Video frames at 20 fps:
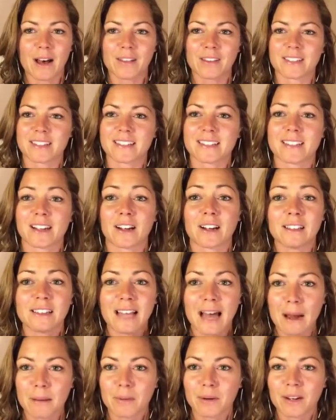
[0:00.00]
This is a
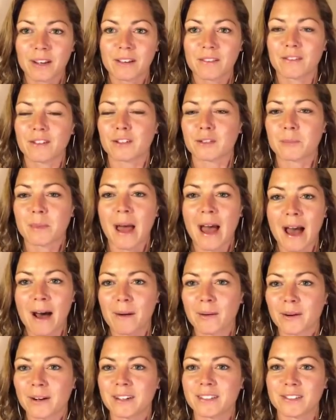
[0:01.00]
collaborative. There's
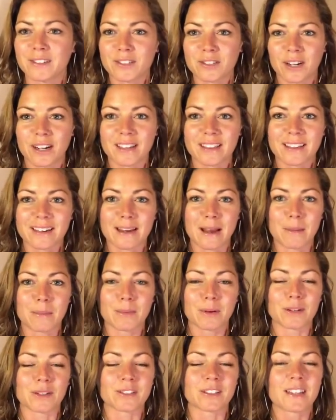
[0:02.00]
power and strength in
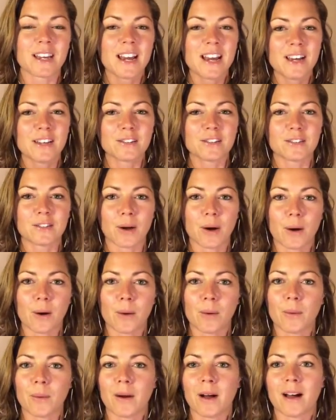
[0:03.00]
numbers.
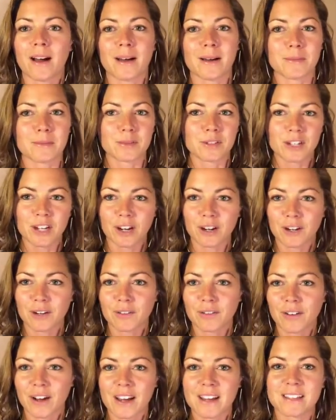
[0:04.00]
So share your
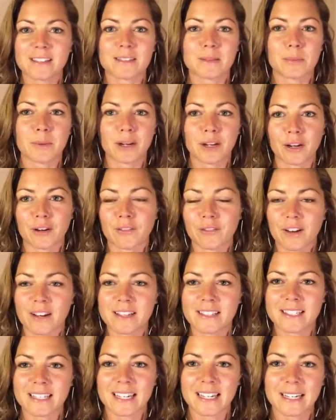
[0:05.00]
friends, bring your
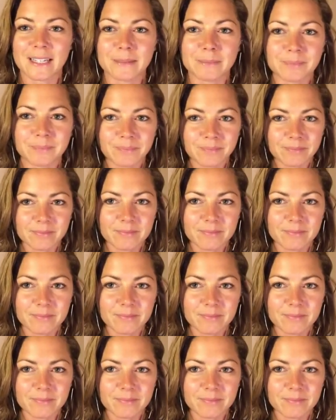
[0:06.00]
friends in.